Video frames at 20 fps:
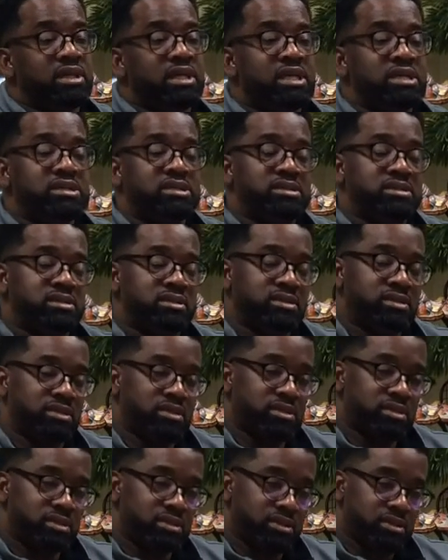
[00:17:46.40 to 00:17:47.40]
It's
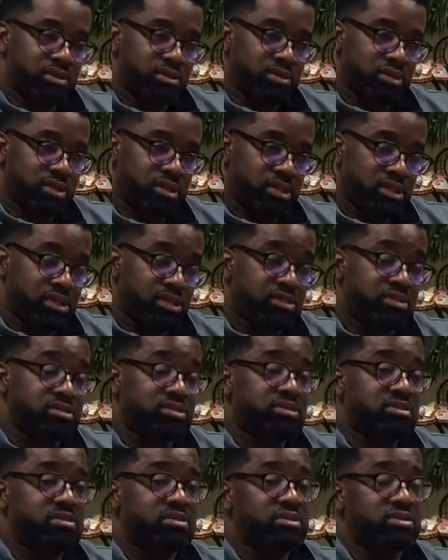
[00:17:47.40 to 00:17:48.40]

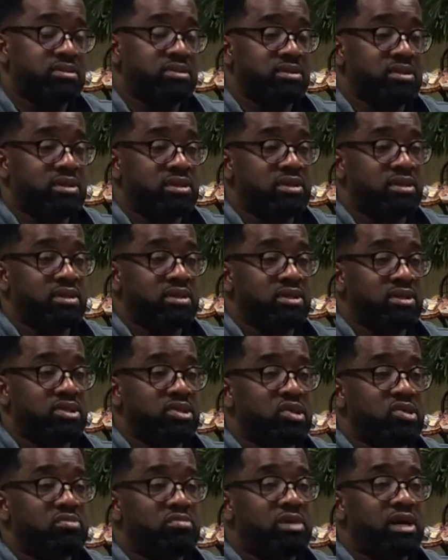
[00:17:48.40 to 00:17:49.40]
this.
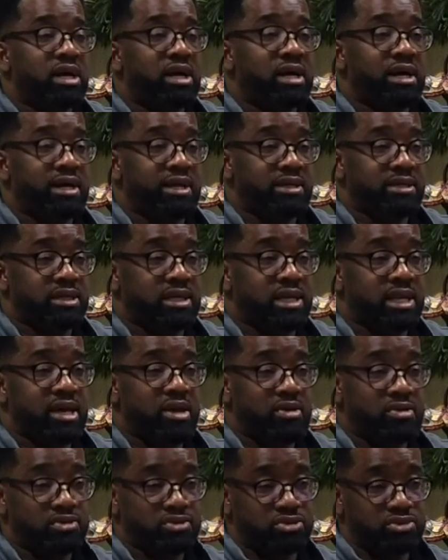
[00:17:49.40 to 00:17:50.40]
Your mind
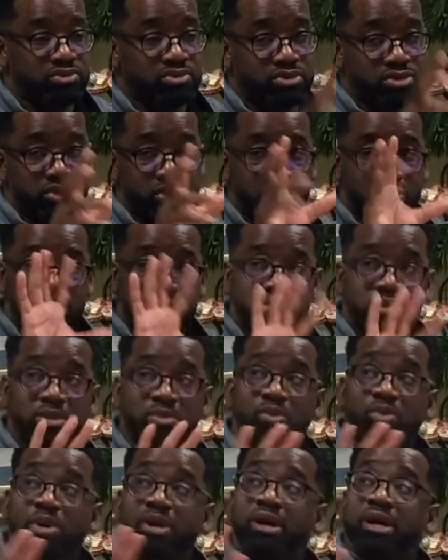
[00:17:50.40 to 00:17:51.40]
allows you to go
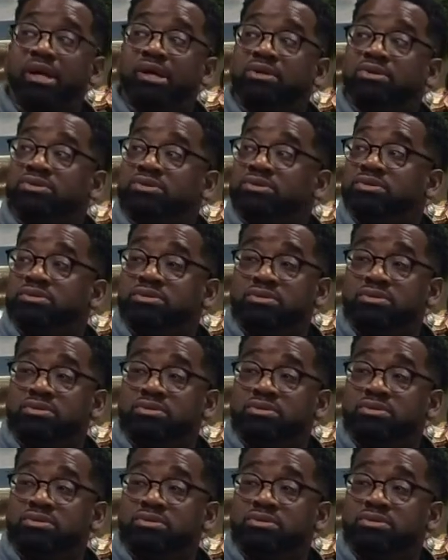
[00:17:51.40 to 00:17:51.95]
somewhere else.